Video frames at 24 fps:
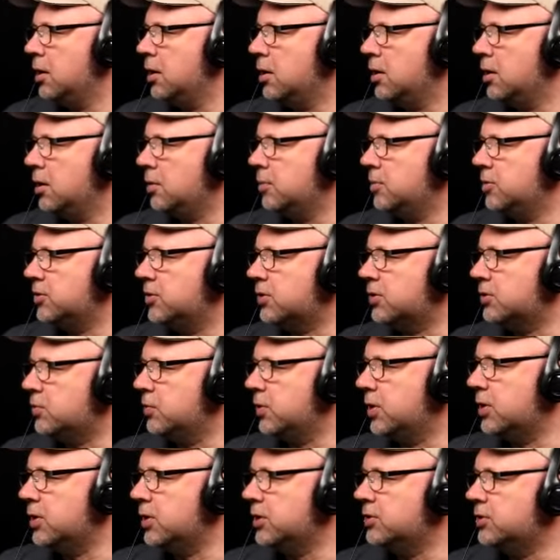Let me just
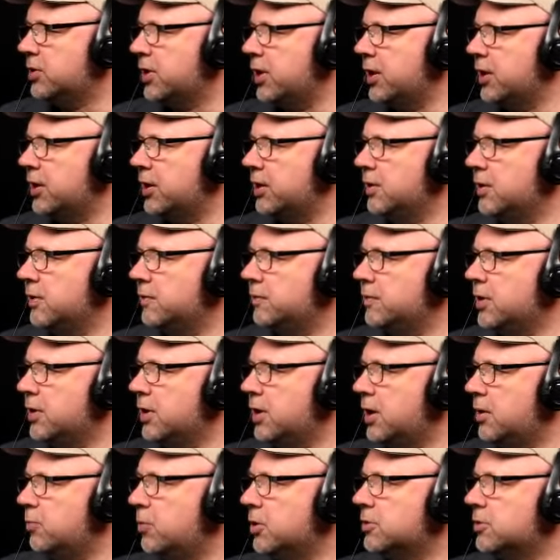quickly check if the
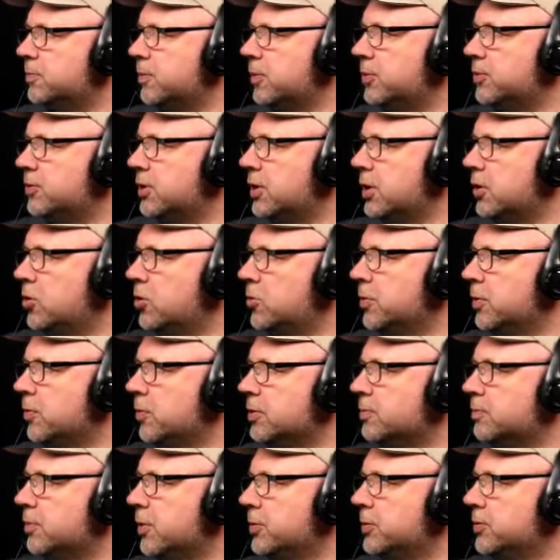lab was posted. I hope it was
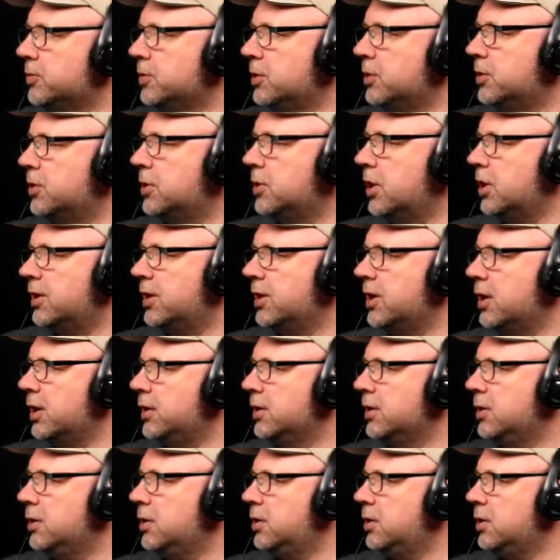posted. I think I
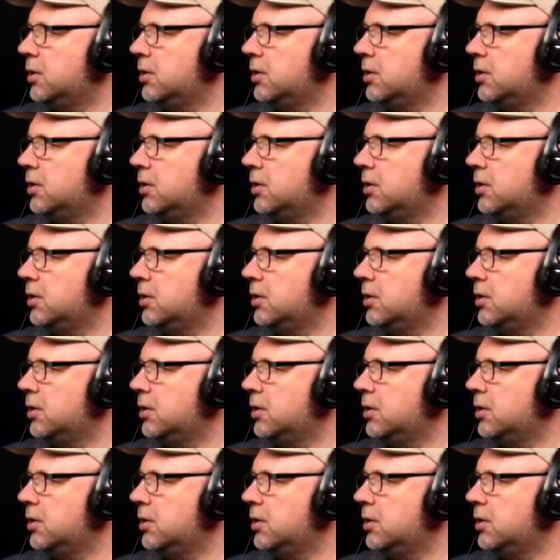did.